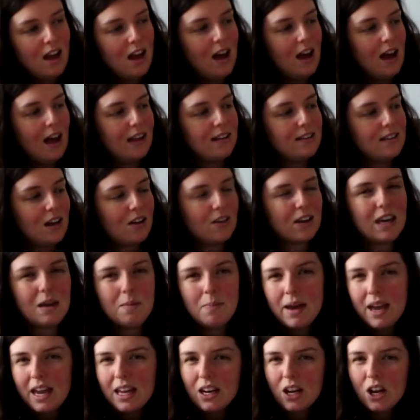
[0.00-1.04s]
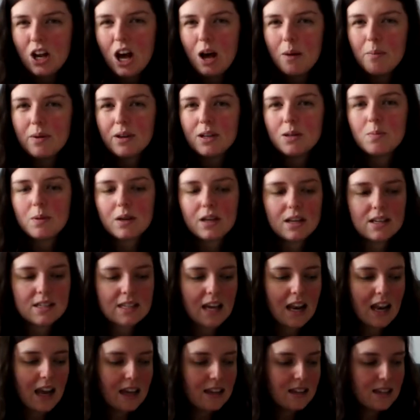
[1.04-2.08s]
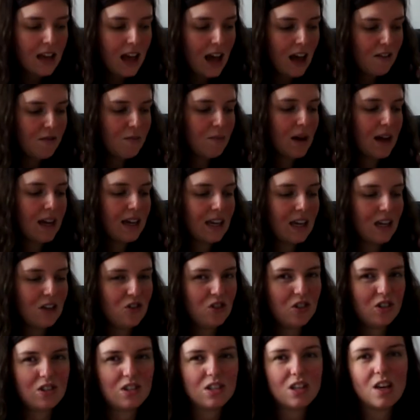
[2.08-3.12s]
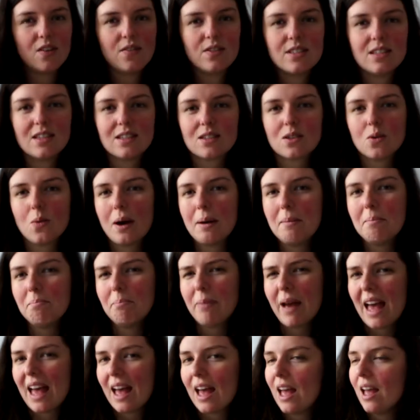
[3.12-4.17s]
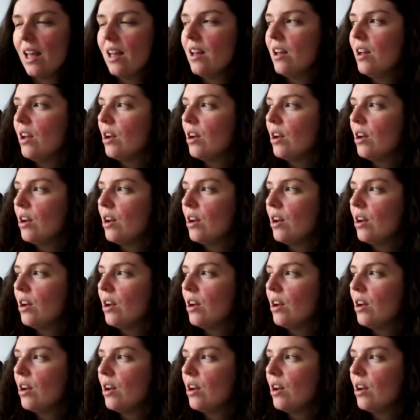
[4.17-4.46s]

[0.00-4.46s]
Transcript: and I'll keep it in a cupboard because I like to have my kitchen surfaces quite bare